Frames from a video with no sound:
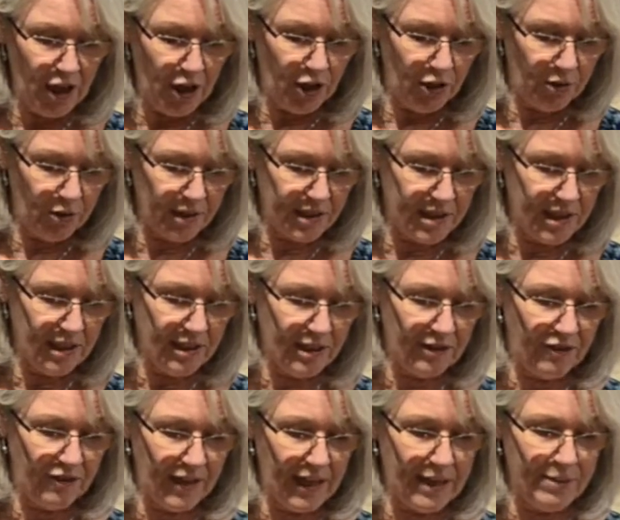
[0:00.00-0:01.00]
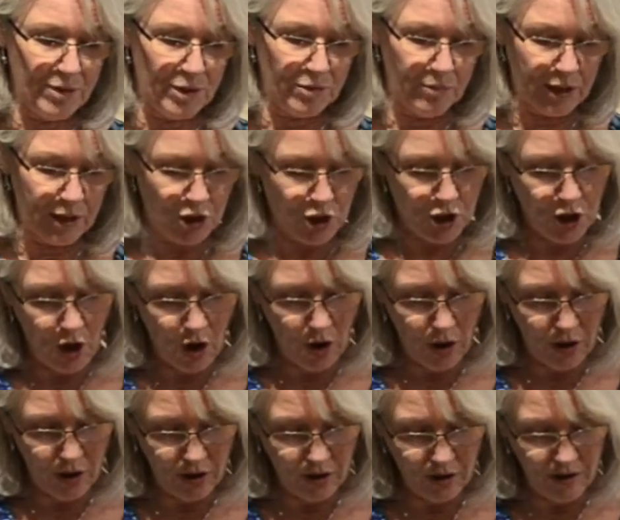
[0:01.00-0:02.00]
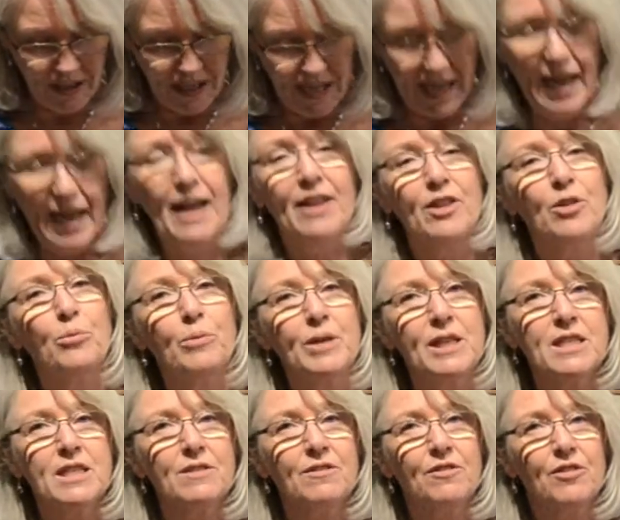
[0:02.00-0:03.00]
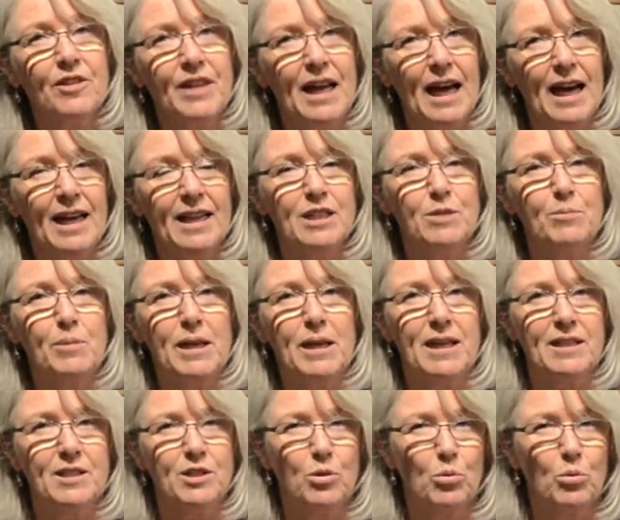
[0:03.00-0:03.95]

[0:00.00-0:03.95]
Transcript: you can see that the flame is much taller, and the reason for that is because the